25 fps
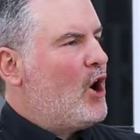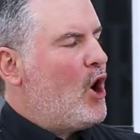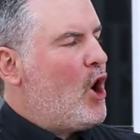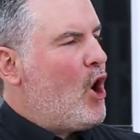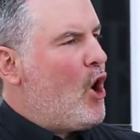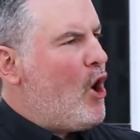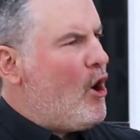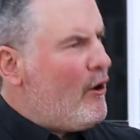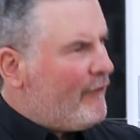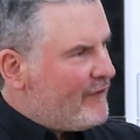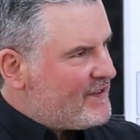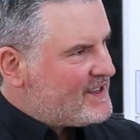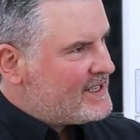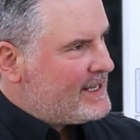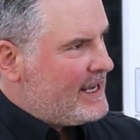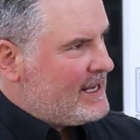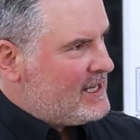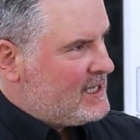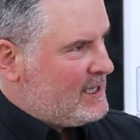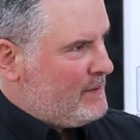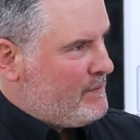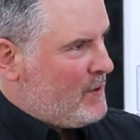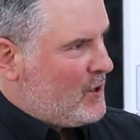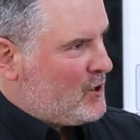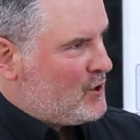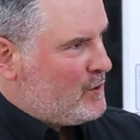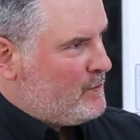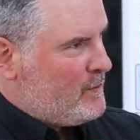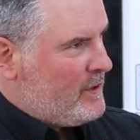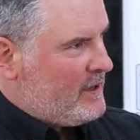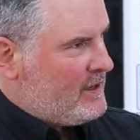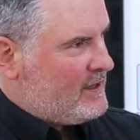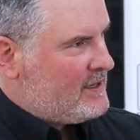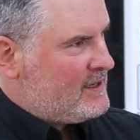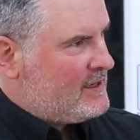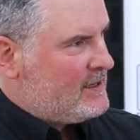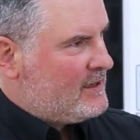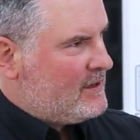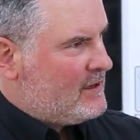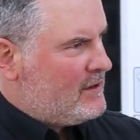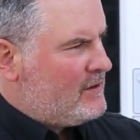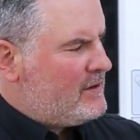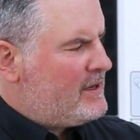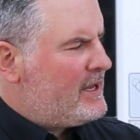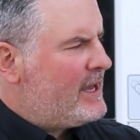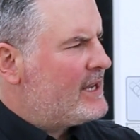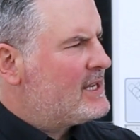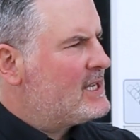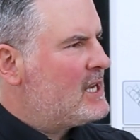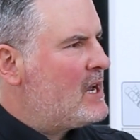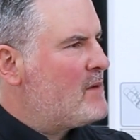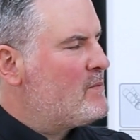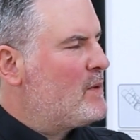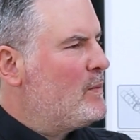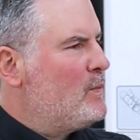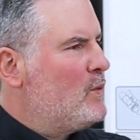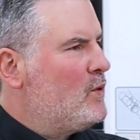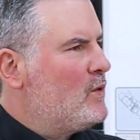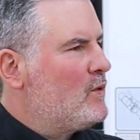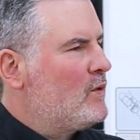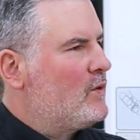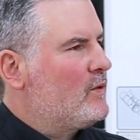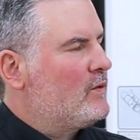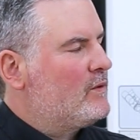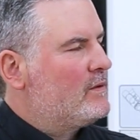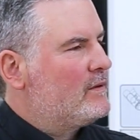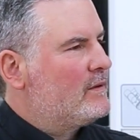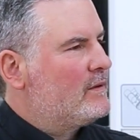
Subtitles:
Off-center measurements? Okay, tell me more.